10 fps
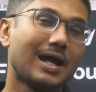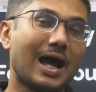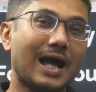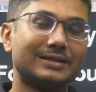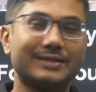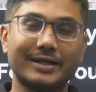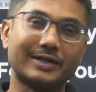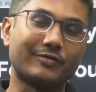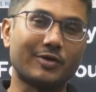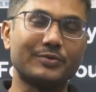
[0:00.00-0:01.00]
I
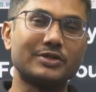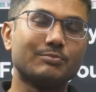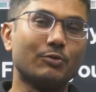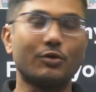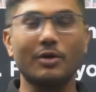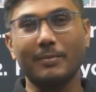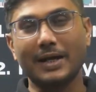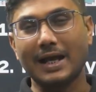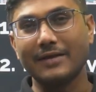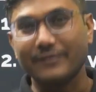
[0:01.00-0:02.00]
studied from this book
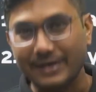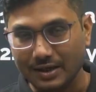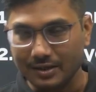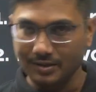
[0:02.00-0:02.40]
but I failed,